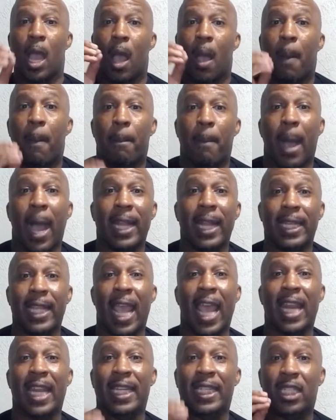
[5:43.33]
My
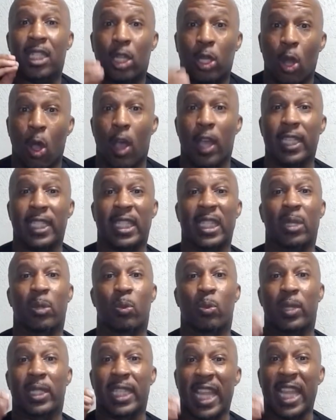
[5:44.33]
daddy's closet
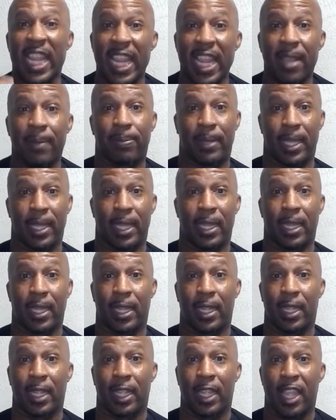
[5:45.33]
was empty.
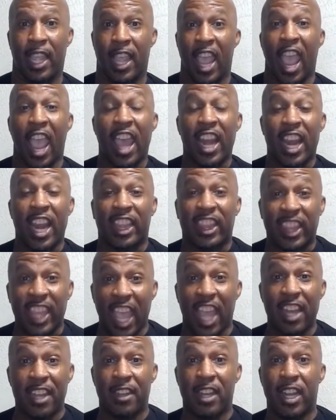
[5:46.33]
And at
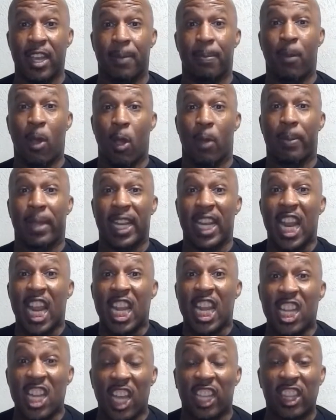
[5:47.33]
that moment,
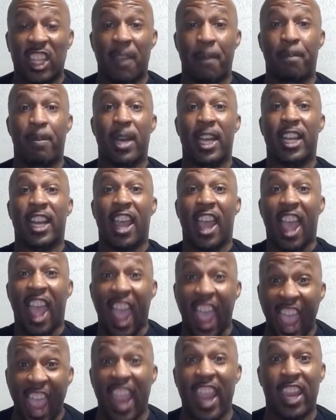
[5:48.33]
nothing but
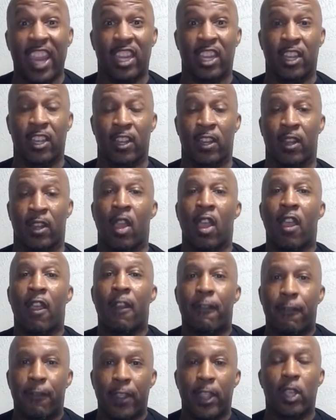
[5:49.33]
anger
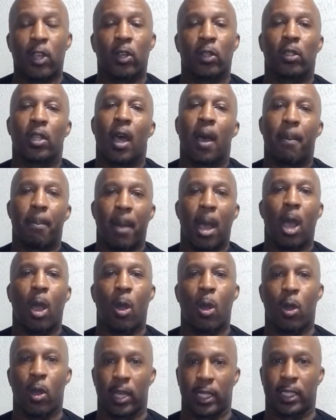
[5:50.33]
filled my
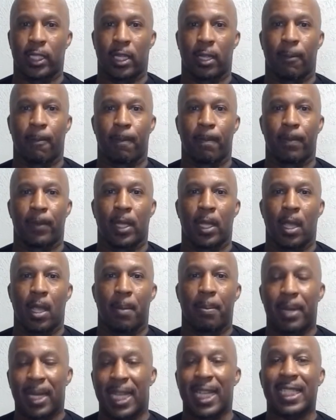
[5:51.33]
heart.
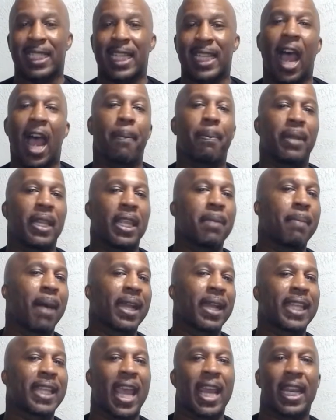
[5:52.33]
Because I believe my
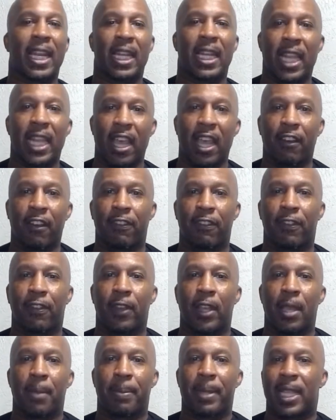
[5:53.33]
daddy left
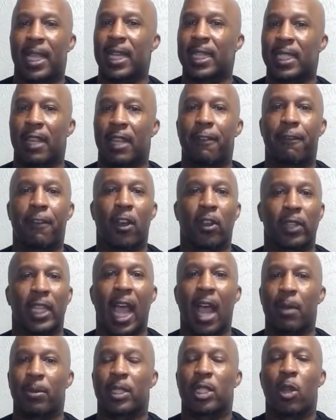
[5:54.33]
because he felt I
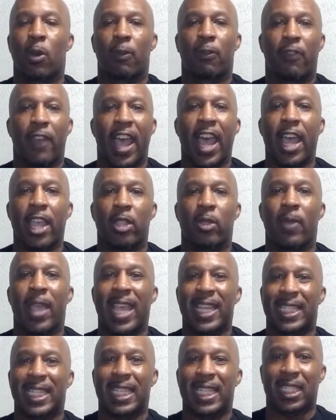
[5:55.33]
was no value
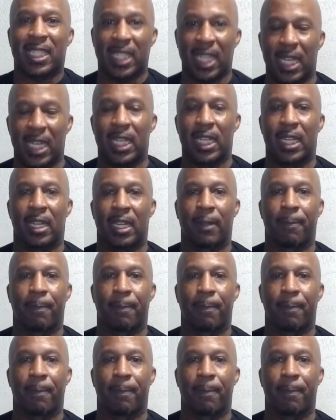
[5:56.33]
as his son.